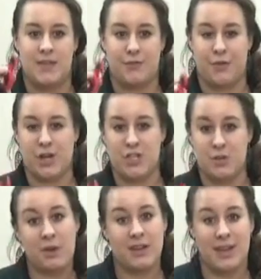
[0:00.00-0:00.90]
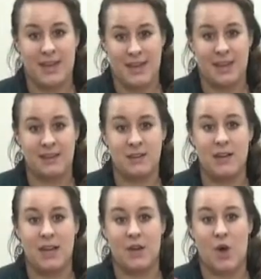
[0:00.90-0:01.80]
the friction will kick in
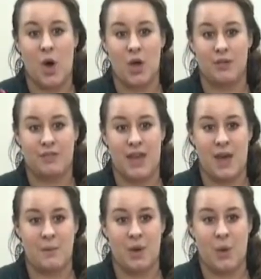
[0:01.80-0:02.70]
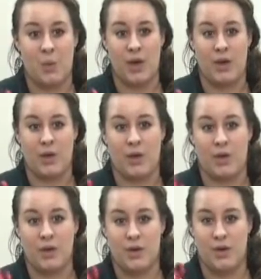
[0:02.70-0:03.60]
and all of them
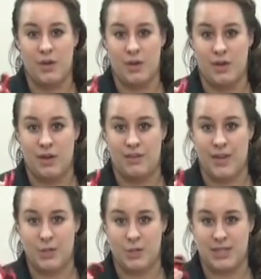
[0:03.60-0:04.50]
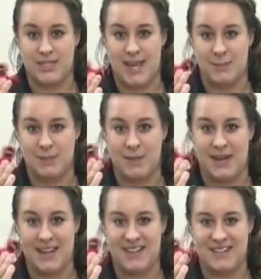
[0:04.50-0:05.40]
will eventually stop
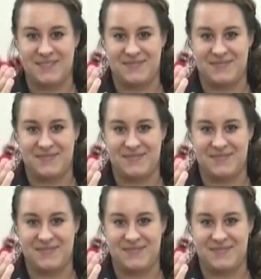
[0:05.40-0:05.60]
spinning.